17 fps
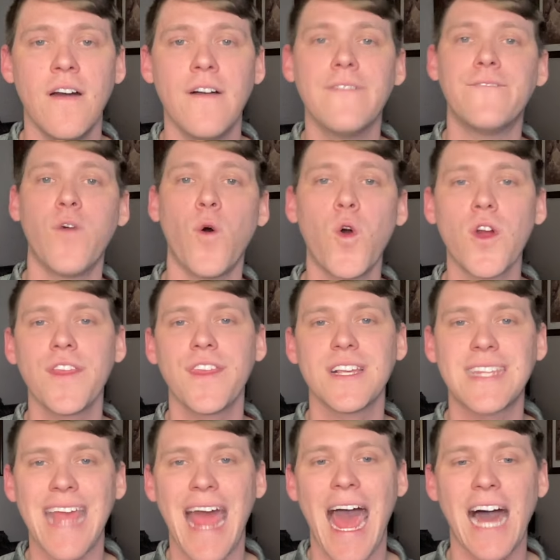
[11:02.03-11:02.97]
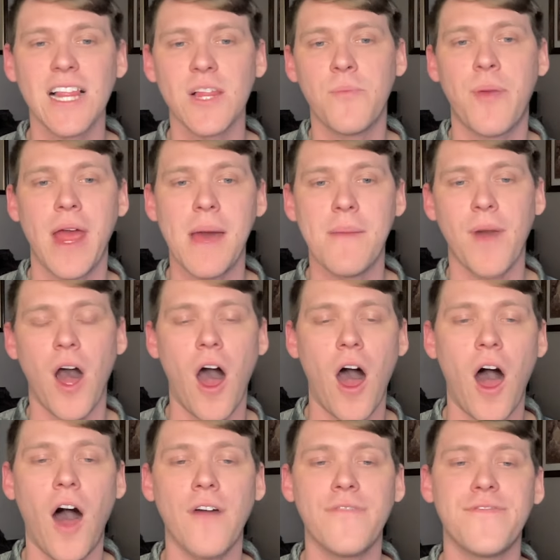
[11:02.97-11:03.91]
for this Alabama
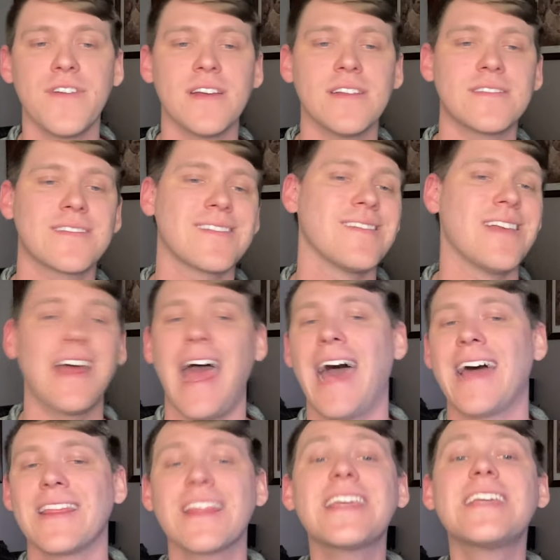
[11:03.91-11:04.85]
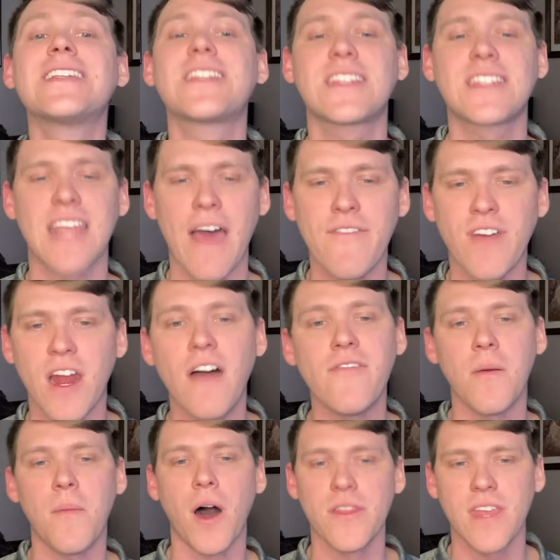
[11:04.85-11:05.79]
offense, at least 7 of
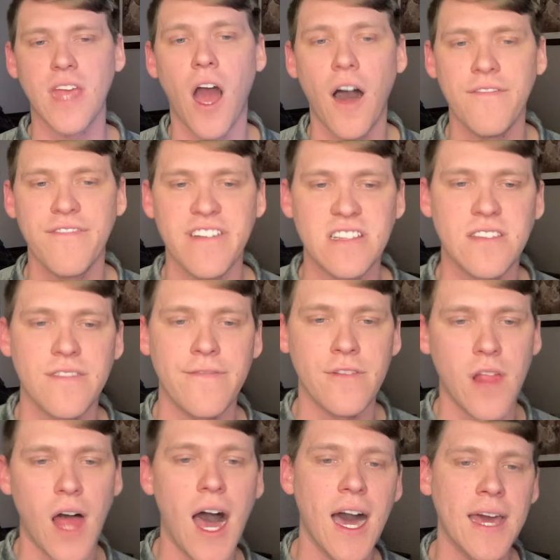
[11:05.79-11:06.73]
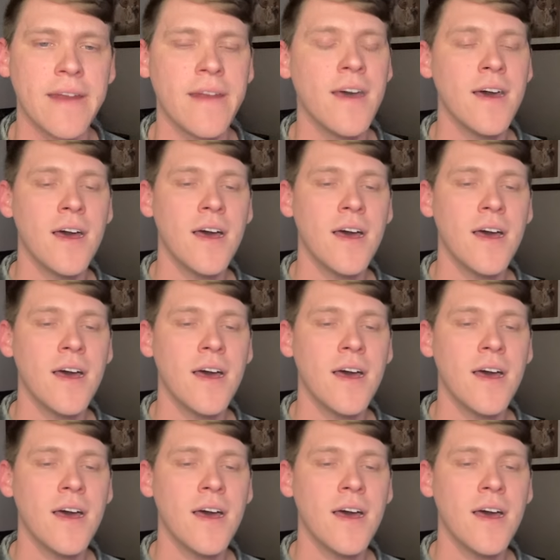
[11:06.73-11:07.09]
them on the offensive line.